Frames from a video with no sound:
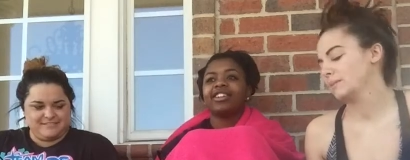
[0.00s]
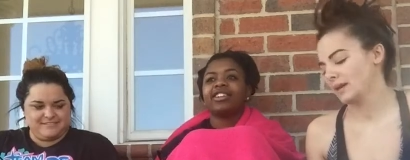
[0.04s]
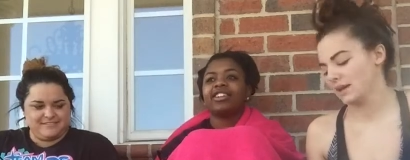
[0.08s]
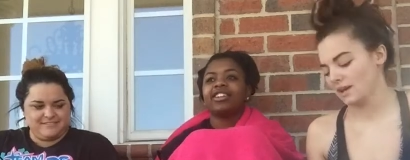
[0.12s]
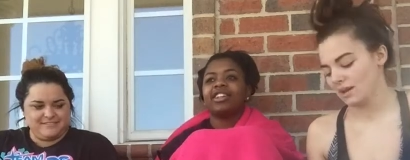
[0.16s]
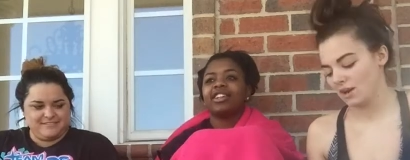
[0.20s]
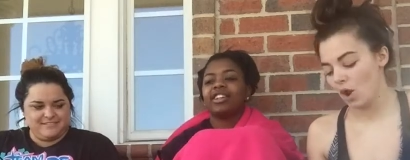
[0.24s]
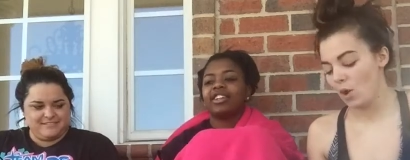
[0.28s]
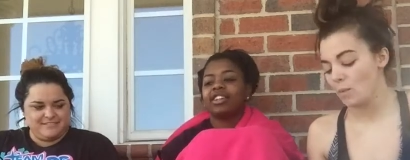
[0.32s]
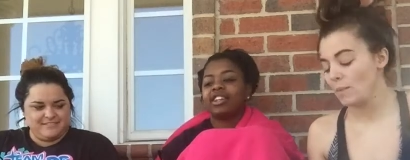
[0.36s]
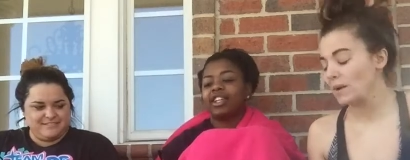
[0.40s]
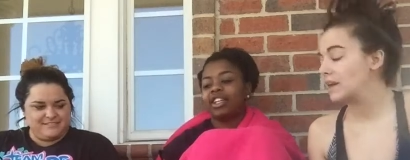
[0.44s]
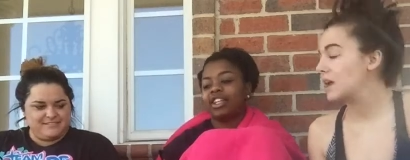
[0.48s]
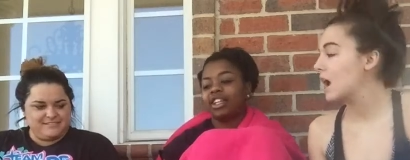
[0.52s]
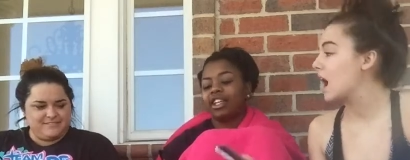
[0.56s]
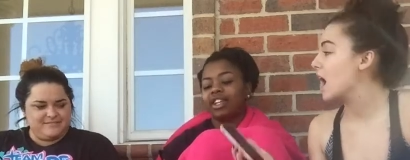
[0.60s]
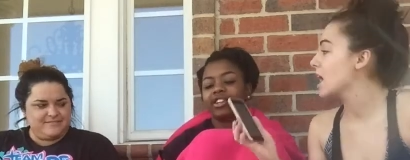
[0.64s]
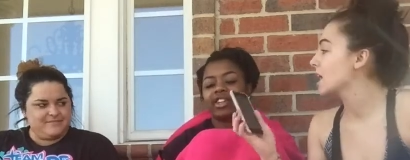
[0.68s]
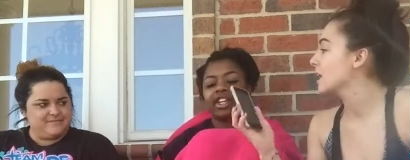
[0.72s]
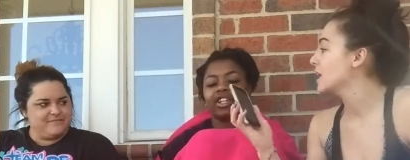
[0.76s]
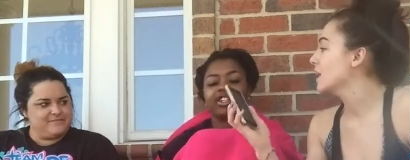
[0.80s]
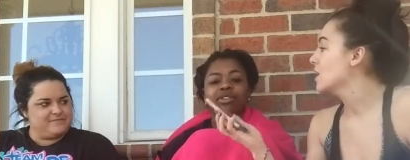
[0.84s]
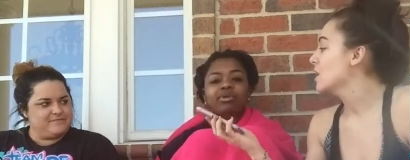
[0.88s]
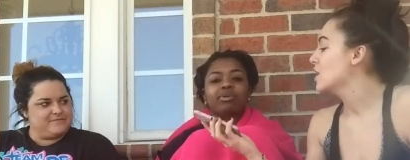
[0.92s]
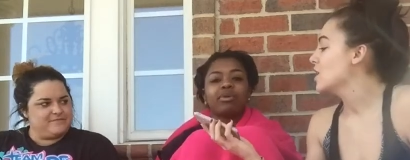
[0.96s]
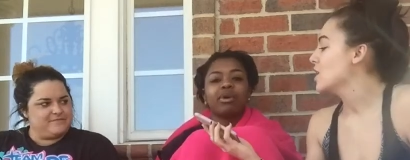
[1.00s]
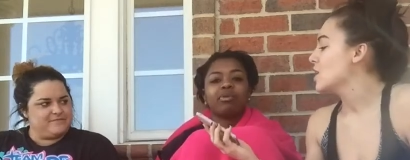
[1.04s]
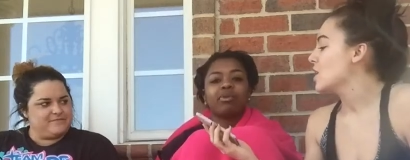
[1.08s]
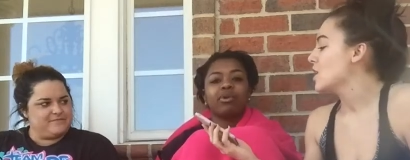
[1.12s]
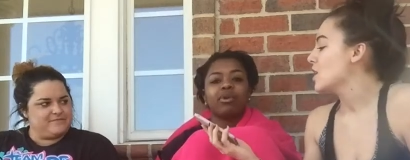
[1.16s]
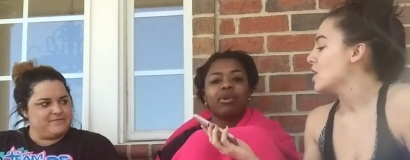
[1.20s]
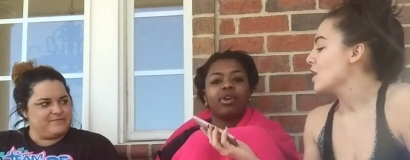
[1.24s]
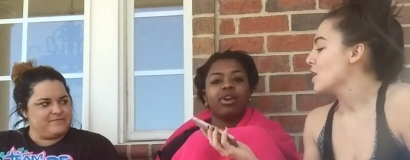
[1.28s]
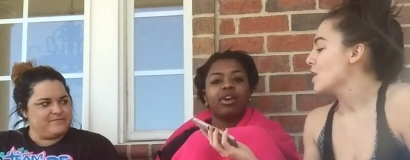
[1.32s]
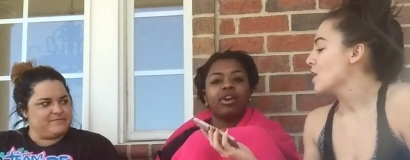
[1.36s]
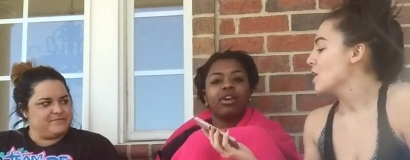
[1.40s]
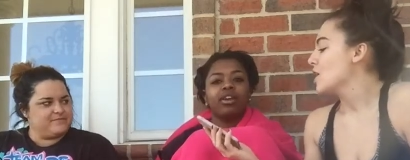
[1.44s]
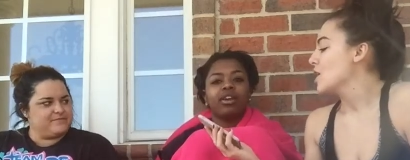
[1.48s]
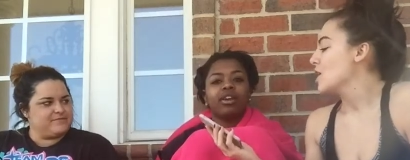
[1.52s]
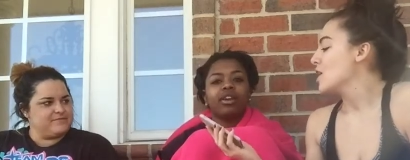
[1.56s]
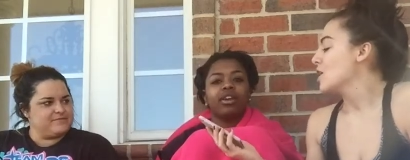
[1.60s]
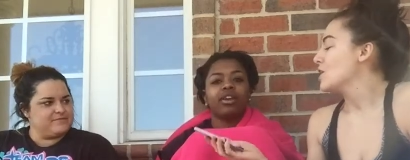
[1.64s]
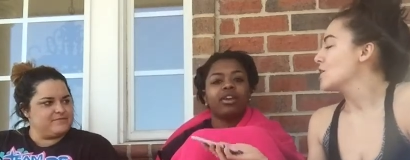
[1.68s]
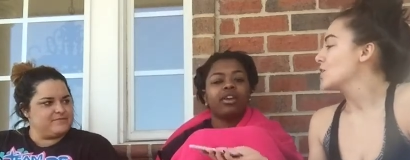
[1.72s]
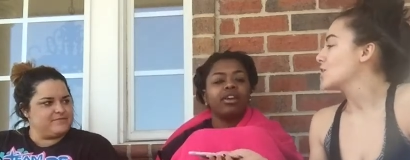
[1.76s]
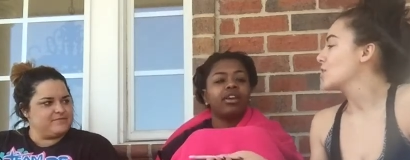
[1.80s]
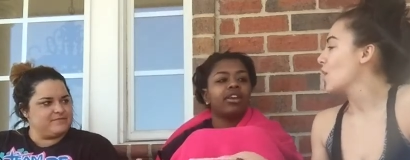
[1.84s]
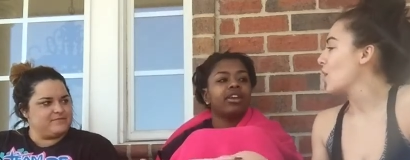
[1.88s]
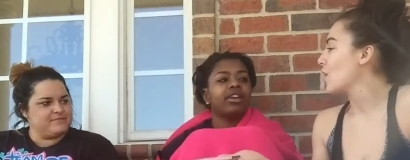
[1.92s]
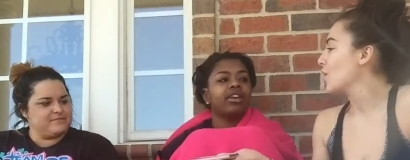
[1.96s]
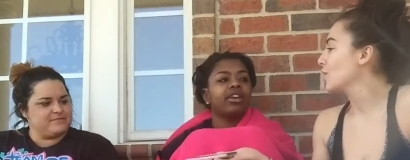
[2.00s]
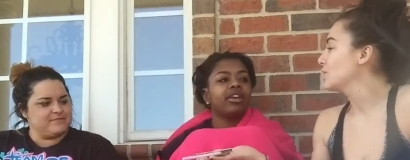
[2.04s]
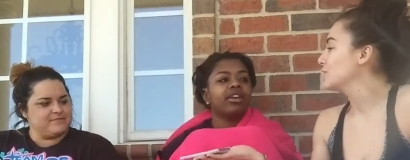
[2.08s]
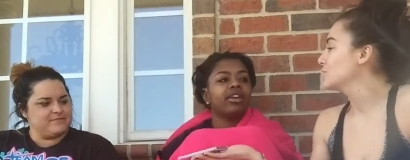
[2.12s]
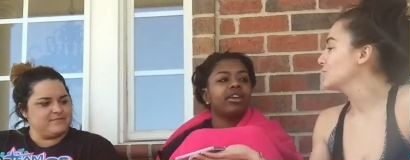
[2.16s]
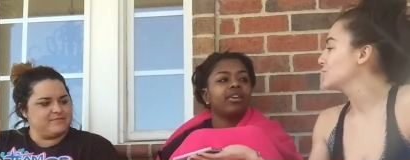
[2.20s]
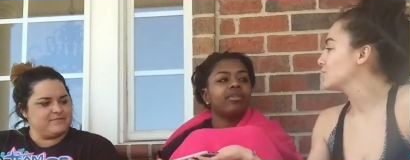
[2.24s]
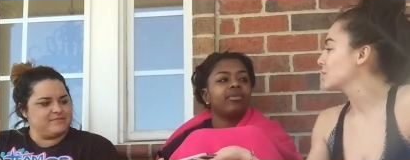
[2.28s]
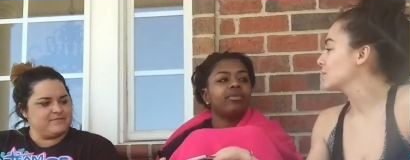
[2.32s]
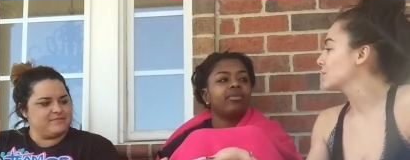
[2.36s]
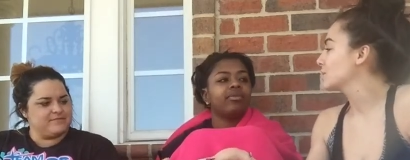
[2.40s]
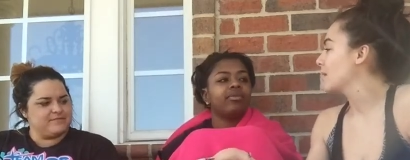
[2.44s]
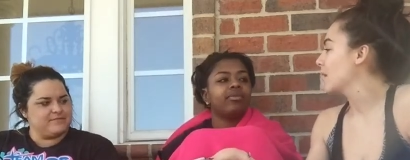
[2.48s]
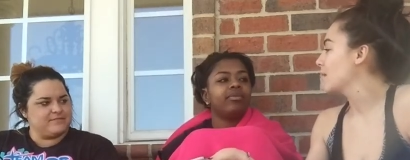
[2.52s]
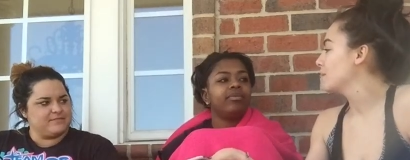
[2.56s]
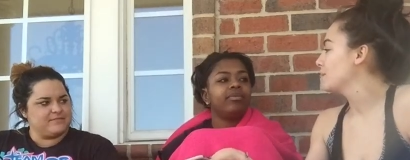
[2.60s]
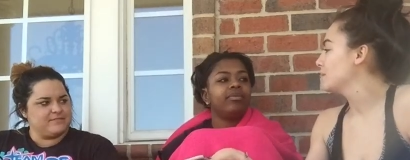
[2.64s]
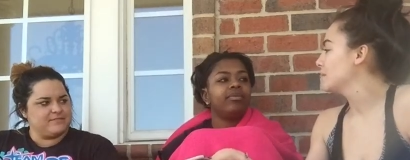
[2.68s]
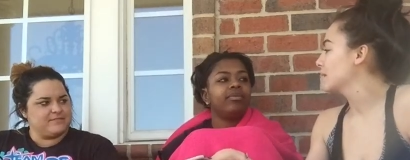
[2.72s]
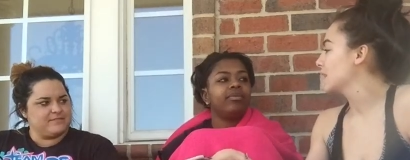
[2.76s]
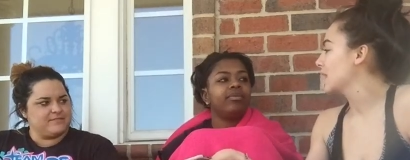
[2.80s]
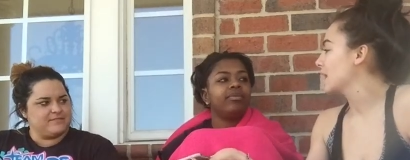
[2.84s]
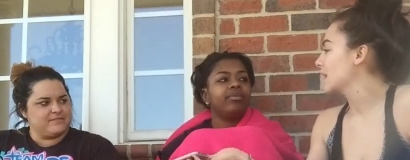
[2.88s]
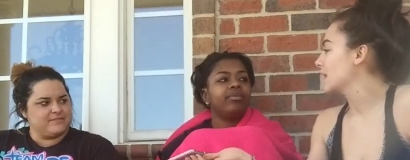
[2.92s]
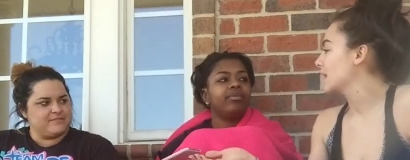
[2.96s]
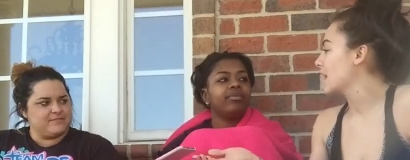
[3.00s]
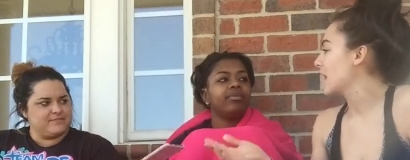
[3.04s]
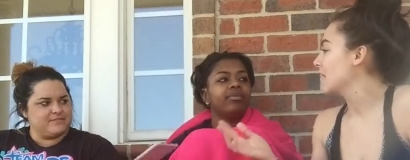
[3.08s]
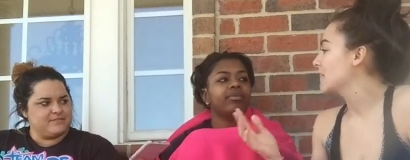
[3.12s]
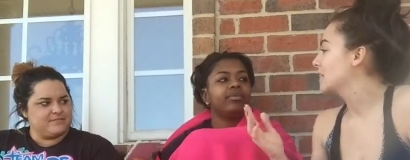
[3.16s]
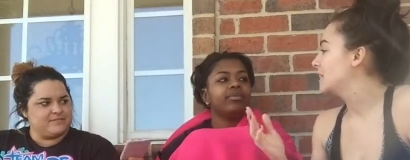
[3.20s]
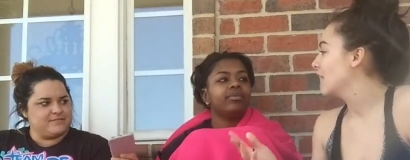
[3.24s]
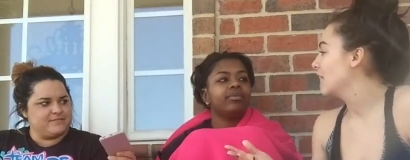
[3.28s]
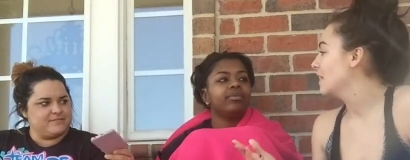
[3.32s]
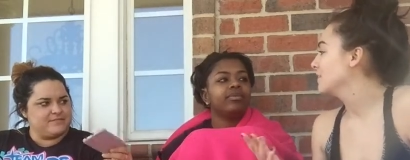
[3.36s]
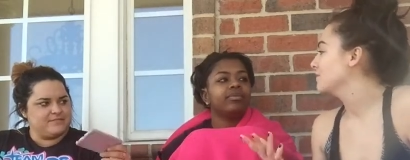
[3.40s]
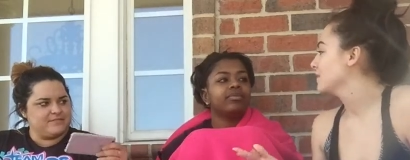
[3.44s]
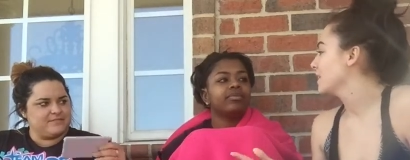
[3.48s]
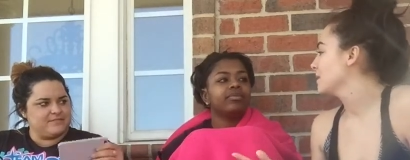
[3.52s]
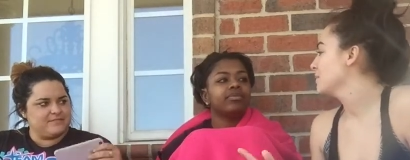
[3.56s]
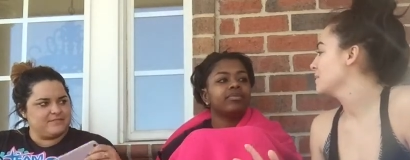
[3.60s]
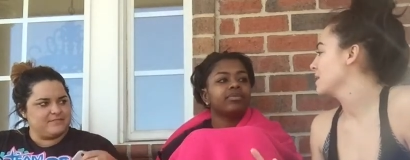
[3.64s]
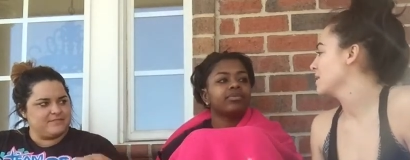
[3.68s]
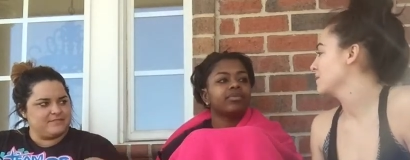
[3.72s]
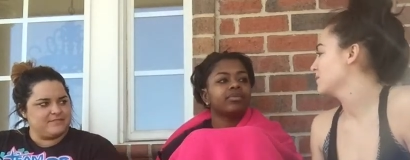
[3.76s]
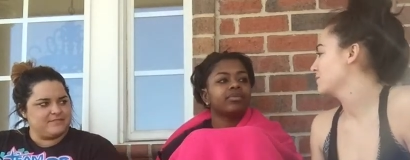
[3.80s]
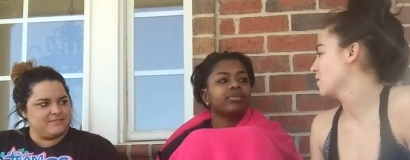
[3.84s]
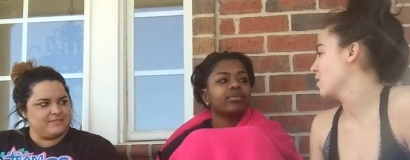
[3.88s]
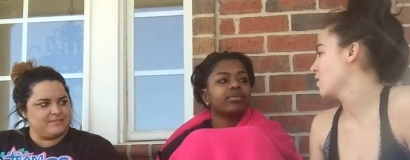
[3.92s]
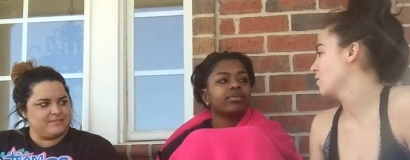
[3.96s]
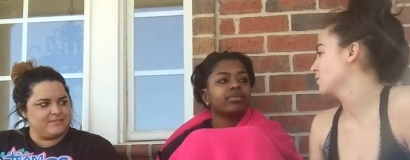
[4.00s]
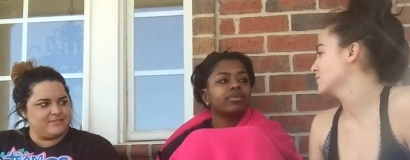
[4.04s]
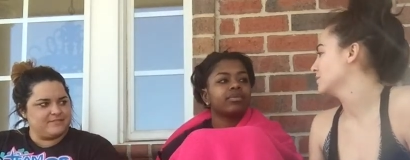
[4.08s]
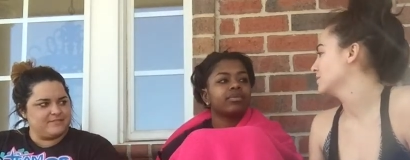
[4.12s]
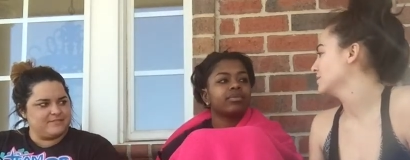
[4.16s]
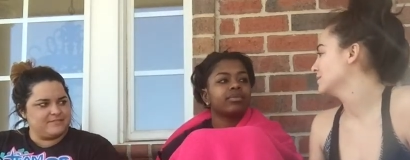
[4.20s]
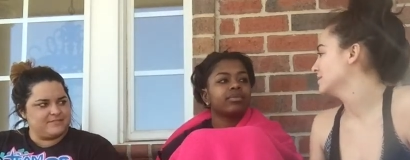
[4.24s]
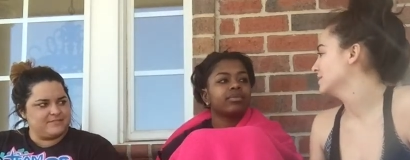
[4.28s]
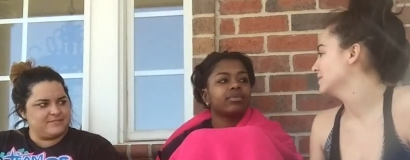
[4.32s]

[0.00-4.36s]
Speaker 1: bad. Oh my god. I to do one more. Call the strip club and be like, I can't find my phone.